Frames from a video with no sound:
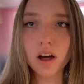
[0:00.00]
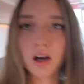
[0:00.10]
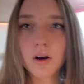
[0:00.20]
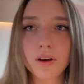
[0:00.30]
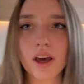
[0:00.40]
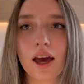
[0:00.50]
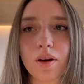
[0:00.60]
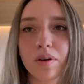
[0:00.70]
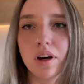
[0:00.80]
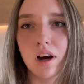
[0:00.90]
Okay,
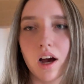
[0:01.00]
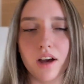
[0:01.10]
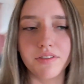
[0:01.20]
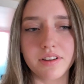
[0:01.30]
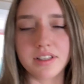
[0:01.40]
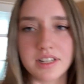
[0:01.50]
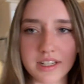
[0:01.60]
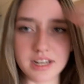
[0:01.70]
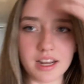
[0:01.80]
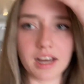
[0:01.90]
we are off to
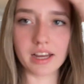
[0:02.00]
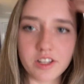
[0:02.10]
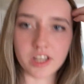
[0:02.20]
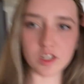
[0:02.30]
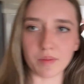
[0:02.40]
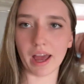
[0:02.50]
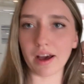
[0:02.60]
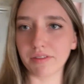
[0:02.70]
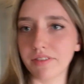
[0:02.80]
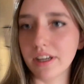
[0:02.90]
dinner. I changed my
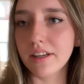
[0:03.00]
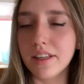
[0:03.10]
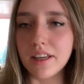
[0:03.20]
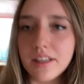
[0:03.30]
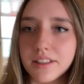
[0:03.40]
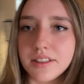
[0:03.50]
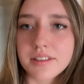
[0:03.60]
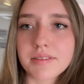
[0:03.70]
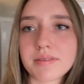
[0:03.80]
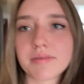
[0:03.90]
outfit
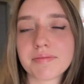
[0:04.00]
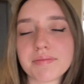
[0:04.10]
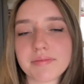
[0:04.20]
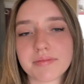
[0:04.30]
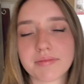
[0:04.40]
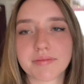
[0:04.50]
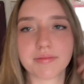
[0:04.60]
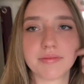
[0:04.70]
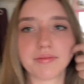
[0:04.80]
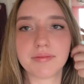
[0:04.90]
because
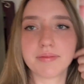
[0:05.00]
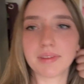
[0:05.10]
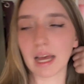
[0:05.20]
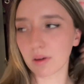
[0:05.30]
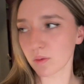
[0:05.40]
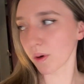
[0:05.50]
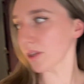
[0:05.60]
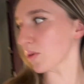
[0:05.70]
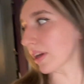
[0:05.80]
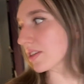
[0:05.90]
I was wearing
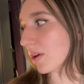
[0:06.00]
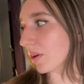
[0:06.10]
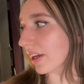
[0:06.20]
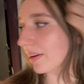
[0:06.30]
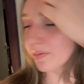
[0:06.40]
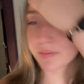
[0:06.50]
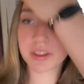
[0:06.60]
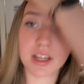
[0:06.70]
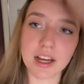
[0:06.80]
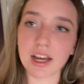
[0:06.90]
sweats the whole day.
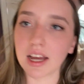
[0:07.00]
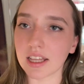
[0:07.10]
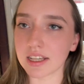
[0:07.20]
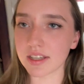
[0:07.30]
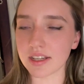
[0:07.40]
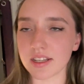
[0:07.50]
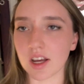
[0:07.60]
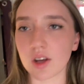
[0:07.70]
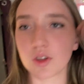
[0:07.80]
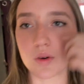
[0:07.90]
This is
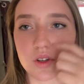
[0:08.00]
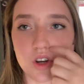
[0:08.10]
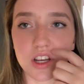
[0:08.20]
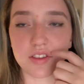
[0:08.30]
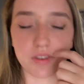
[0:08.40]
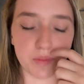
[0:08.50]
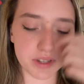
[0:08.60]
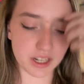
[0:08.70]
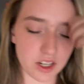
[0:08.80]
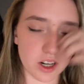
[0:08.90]
also a dress from
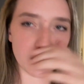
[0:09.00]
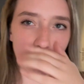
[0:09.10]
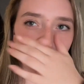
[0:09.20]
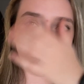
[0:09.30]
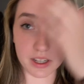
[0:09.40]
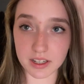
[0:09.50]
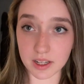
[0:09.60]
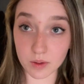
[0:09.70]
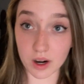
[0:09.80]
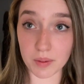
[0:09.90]
TikTok shop because
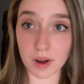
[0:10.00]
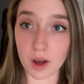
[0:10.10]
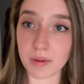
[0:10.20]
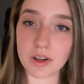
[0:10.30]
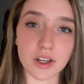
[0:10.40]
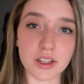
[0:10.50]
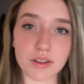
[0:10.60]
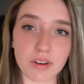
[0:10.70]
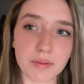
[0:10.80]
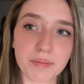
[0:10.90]
that's where I bought all my dresses
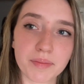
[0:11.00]
from.